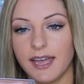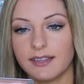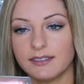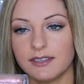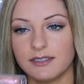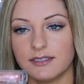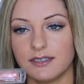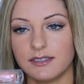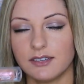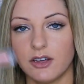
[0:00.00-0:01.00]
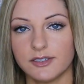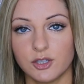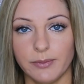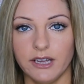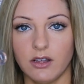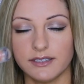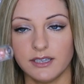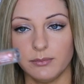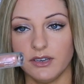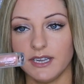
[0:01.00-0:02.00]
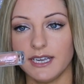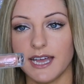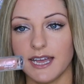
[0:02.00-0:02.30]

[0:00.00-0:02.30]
and this is also by Ulta Beauty,